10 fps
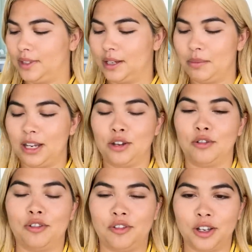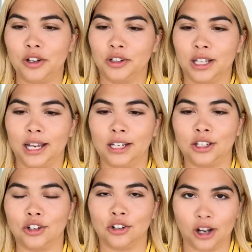to make you feel
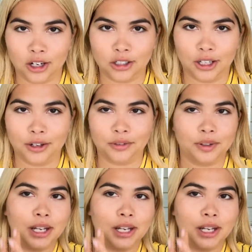like you're not alone.